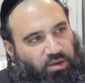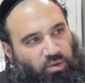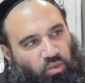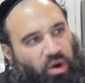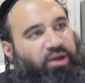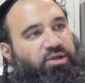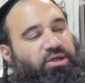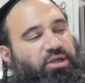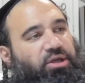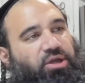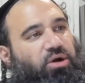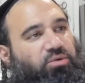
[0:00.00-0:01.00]
Where are you going
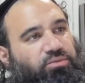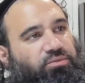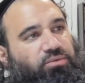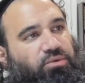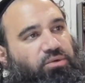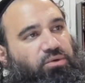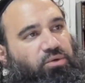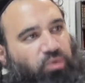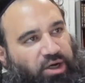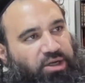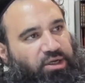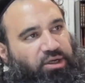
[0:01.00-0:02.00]
to go?
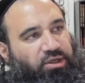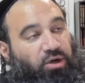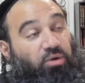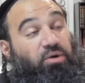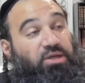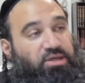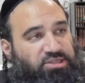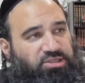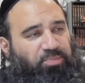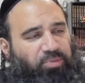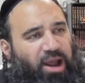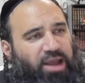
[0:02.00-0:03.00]
Where are you going to go?
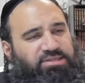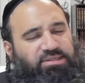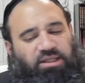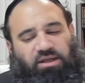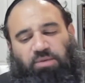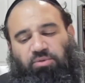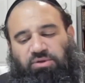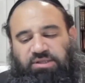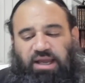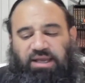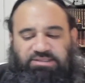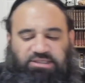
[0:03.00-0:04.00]
Surprisingly,
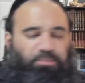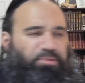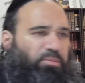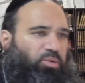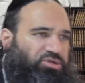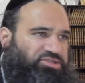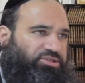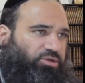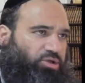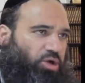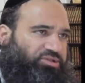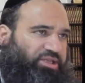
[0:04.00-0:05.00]
Rabotai, some people will still
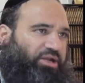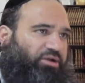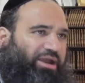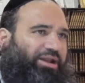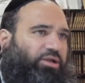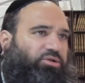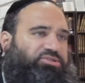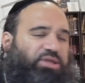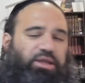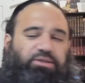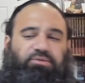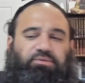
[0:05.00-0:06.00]
go to the heretical
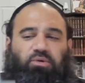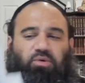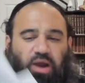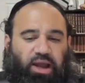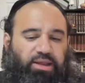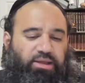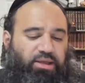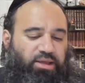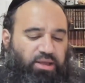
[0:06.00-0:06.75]
side. Why?